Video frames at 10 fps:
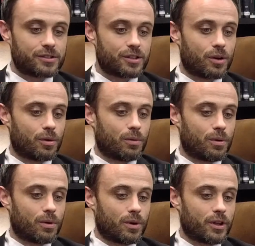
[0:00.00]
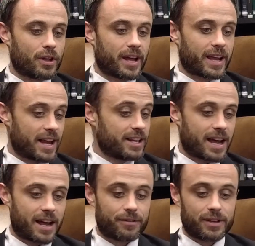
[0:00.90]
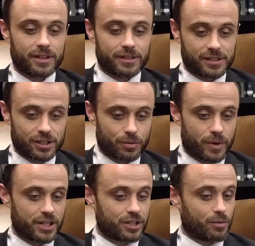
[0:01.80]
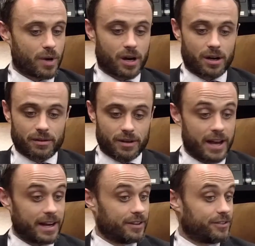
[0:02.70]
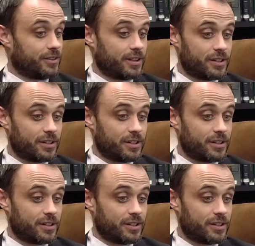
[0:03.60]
So again, you have the situation where an innocent